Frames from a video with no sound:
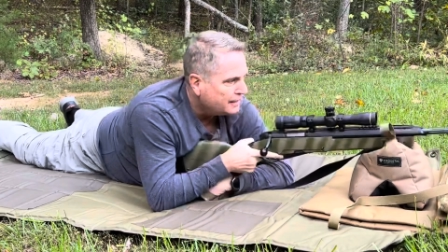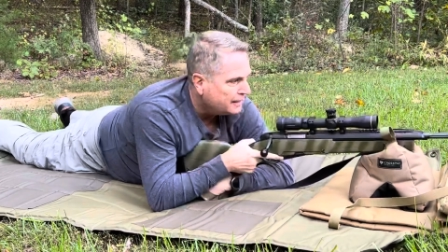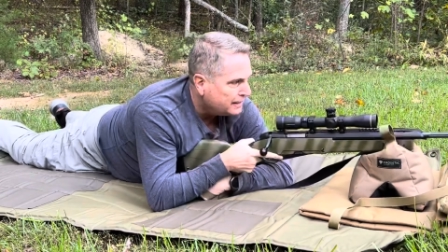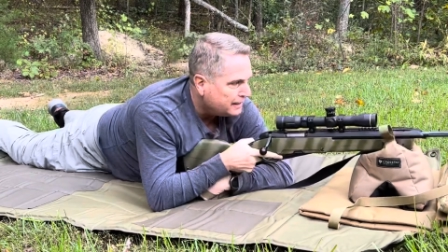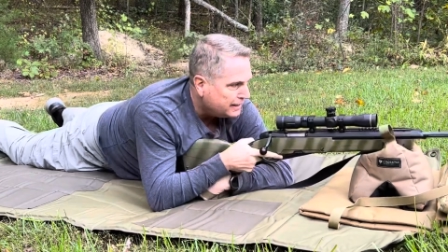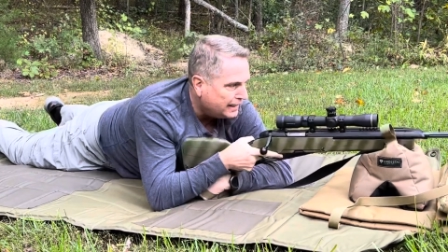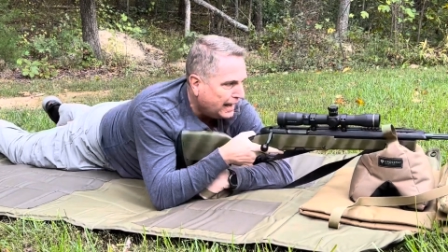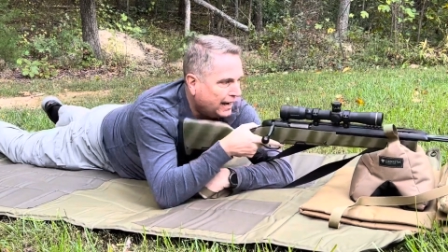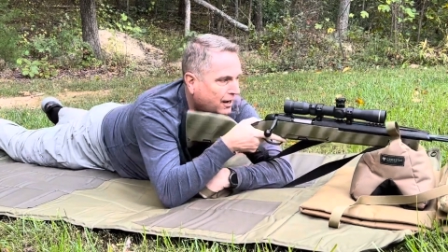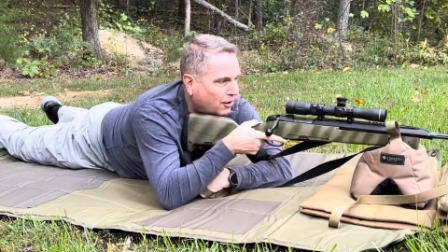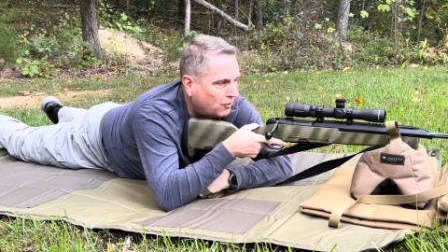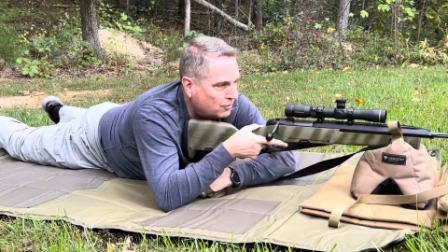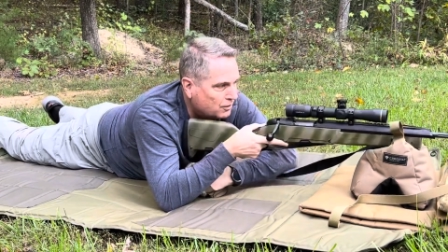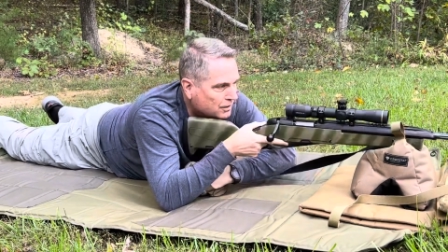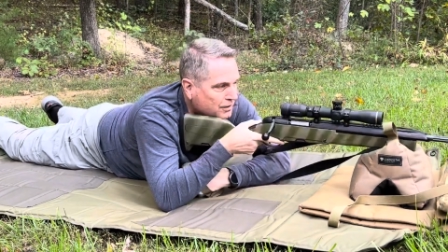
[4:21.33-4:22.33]
Now,
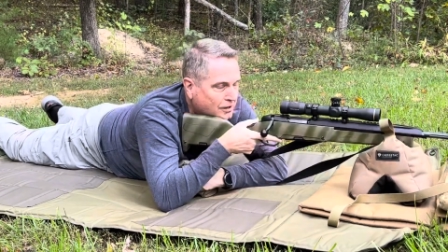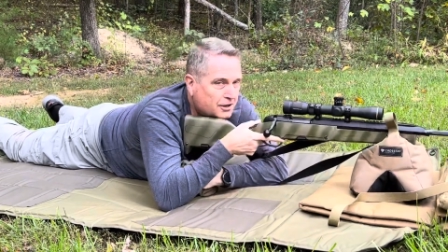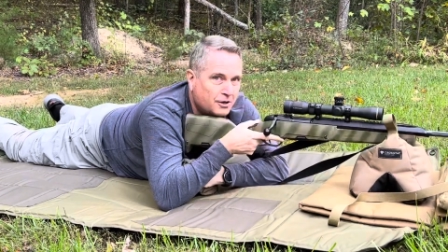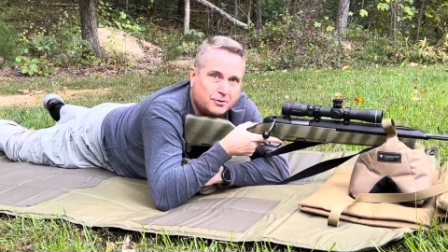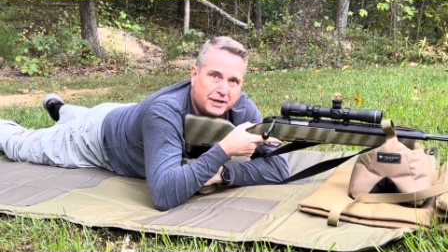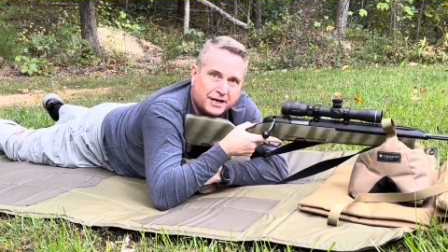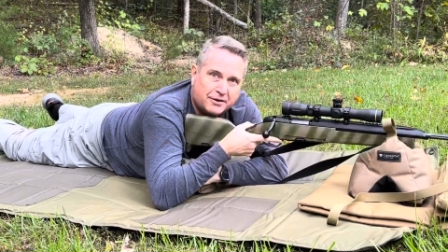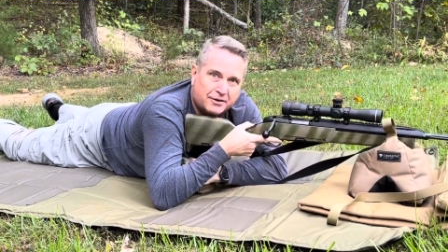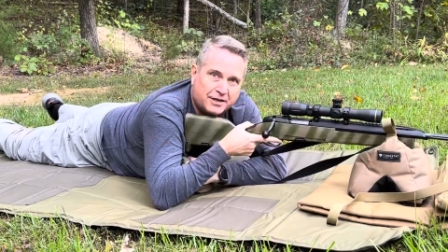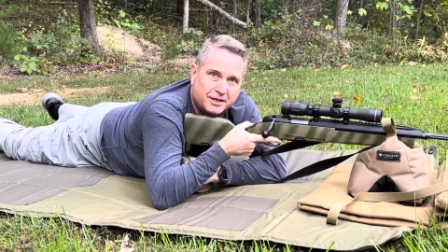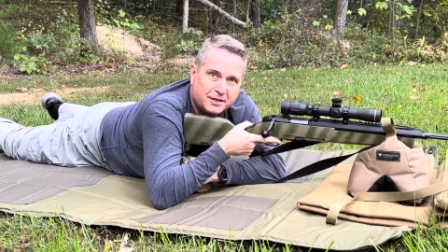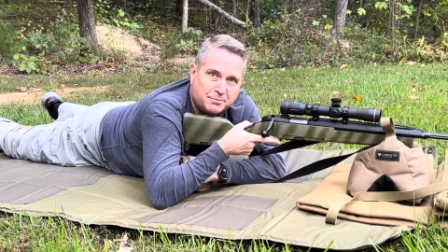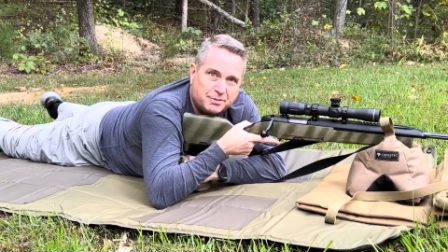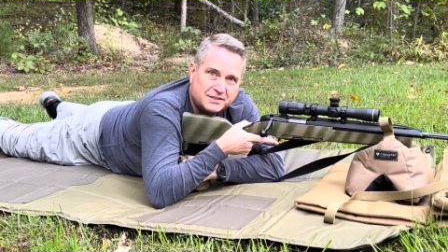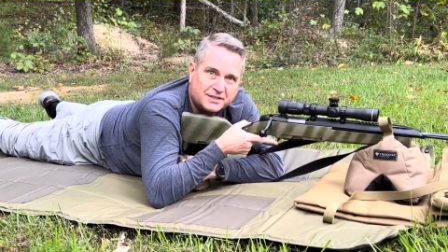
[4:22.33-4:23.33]
go down into
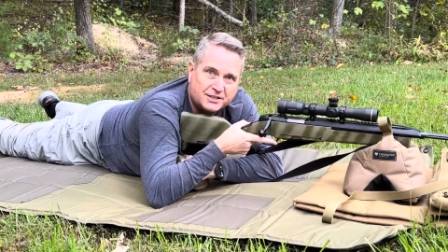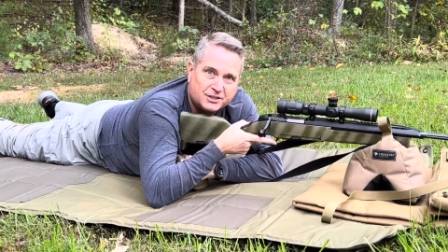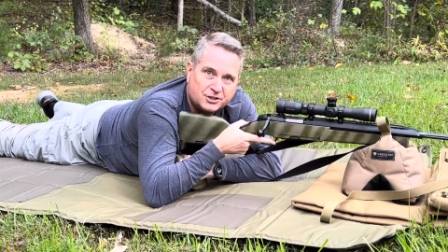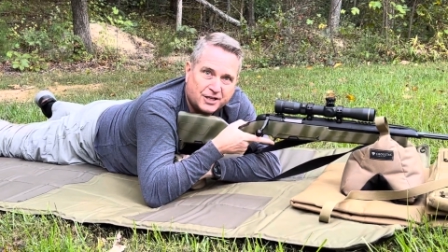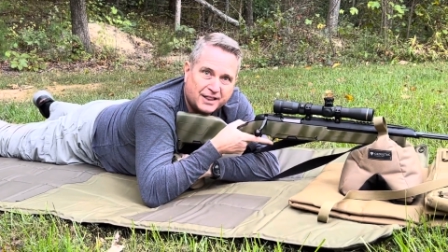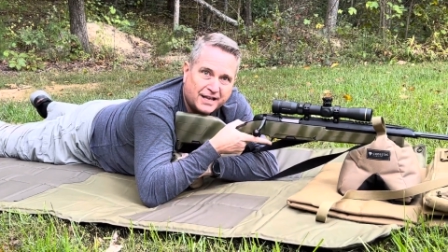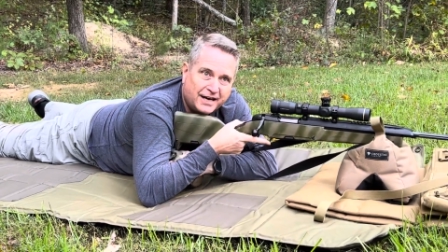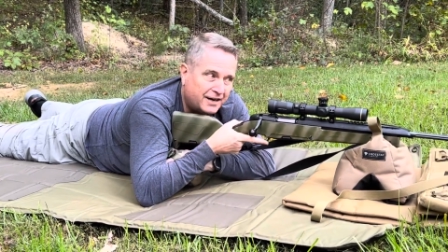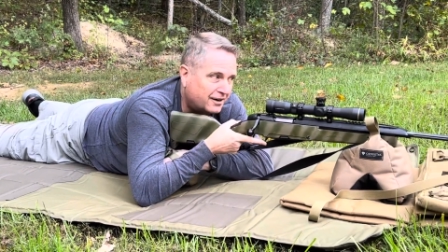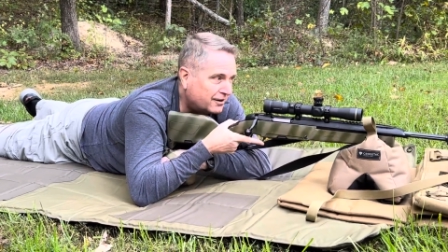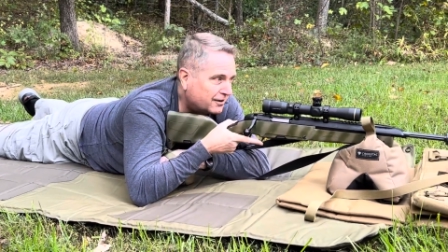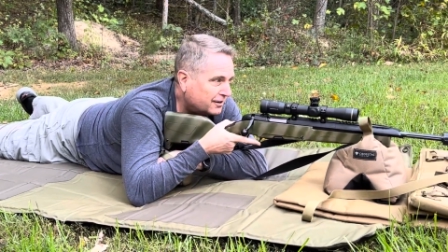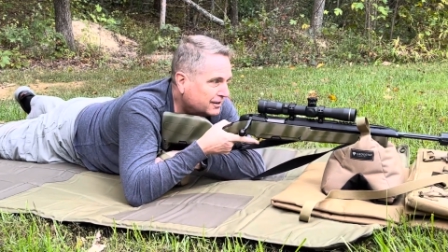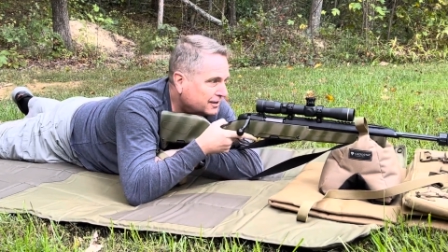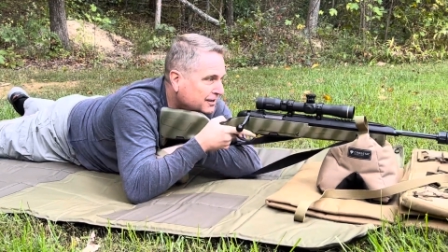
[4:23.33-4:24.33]
position there.
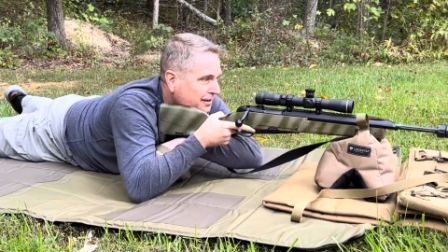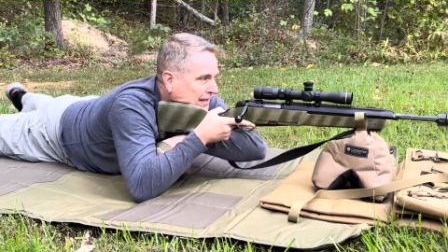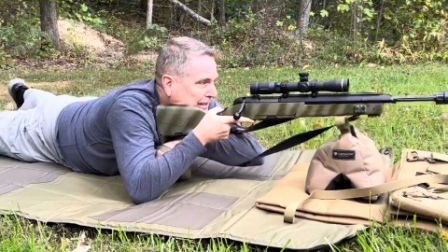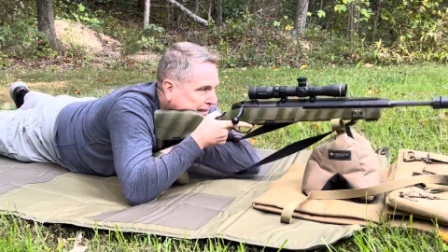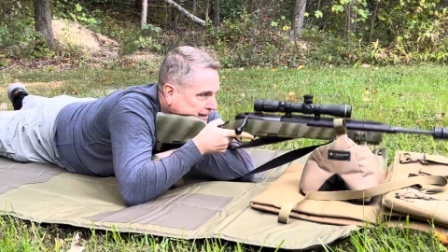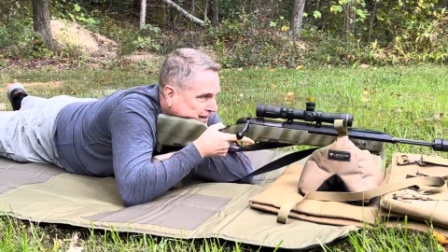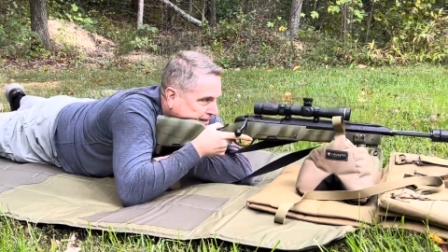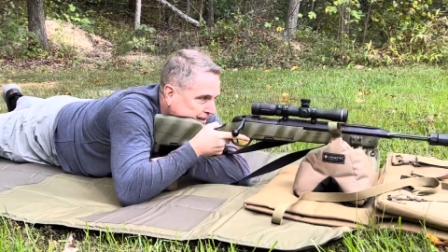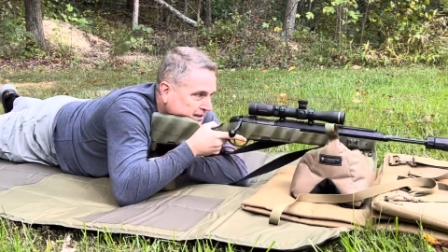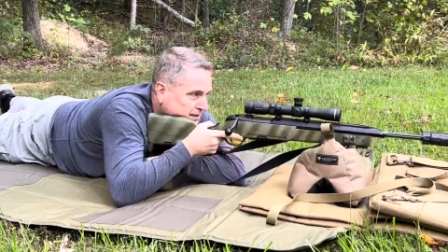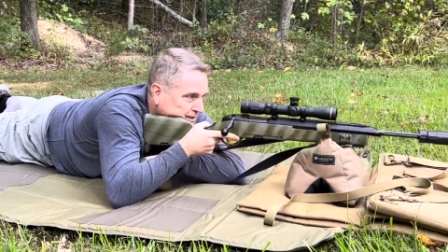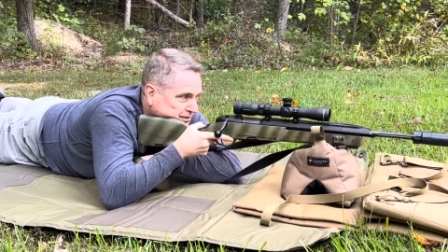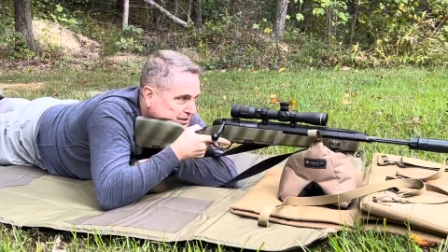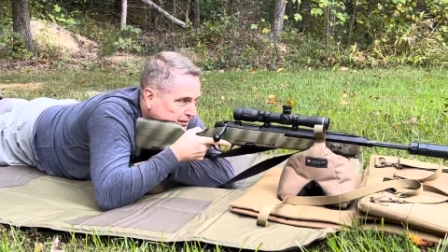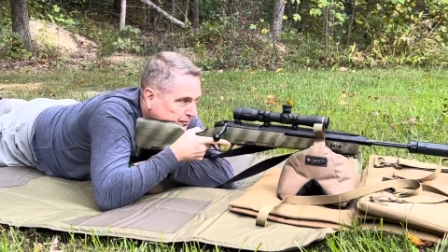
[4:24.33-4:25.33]

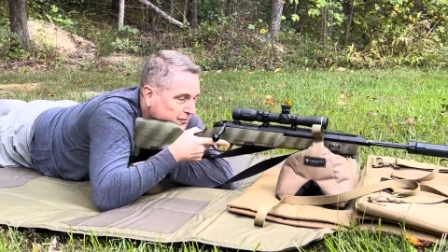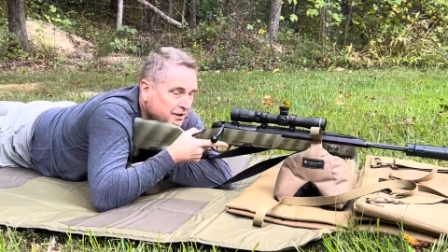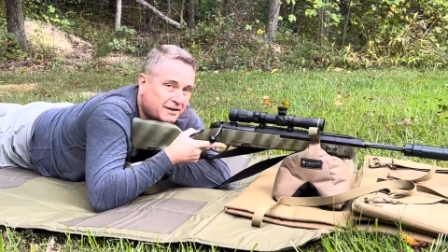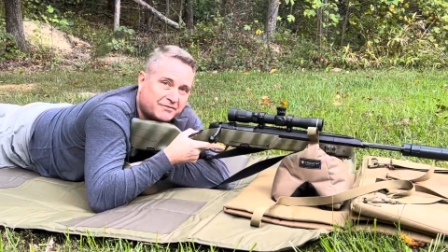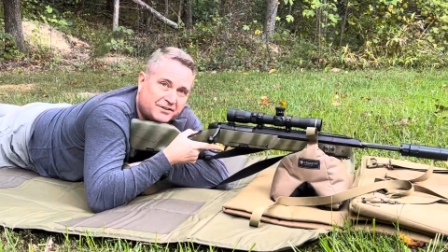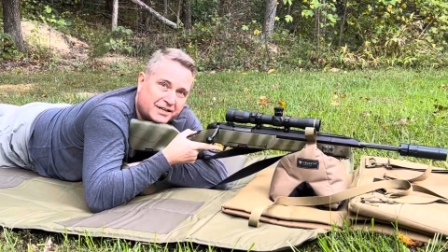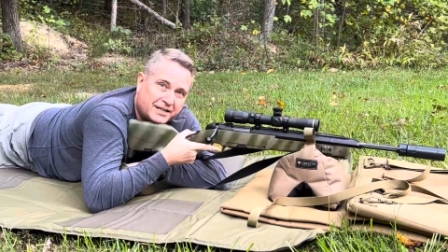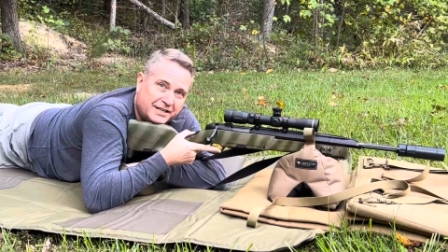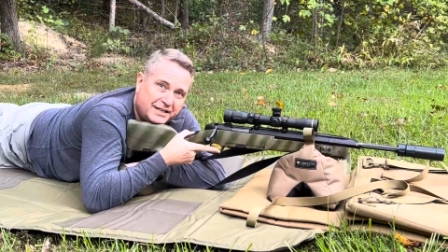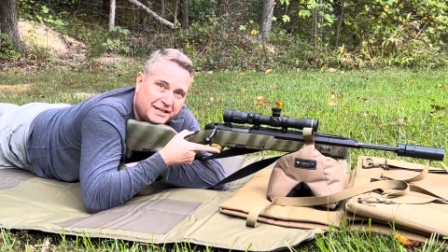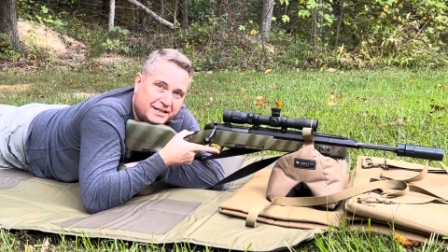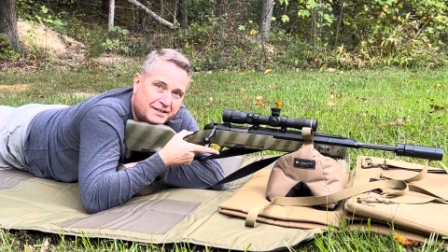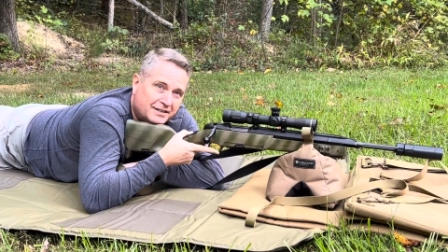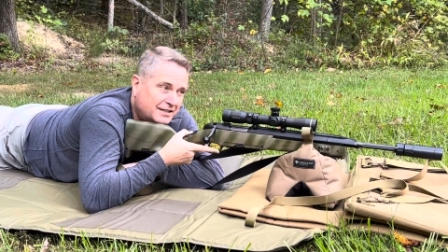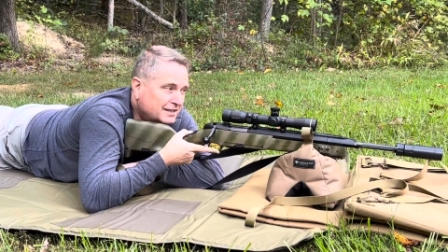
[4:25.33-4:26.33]
You see what I've done
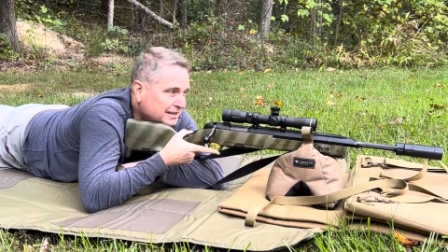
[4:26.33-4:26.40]
here?